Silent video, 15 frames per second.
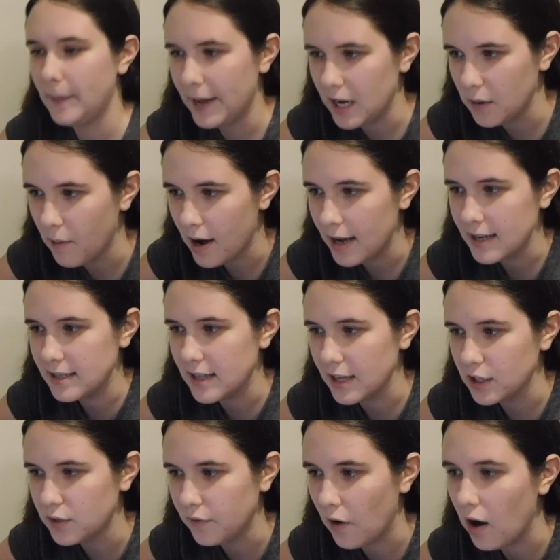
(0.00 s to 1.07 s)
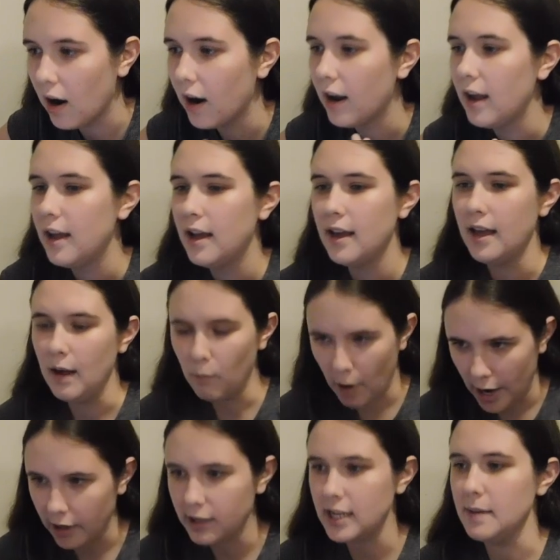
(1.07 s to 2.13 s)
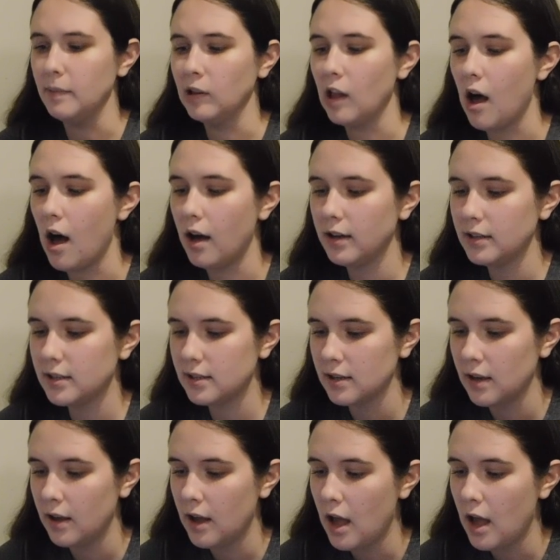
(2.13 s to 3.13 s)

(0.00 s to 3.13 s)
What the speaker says: Pennywise thus far. Where he belongs.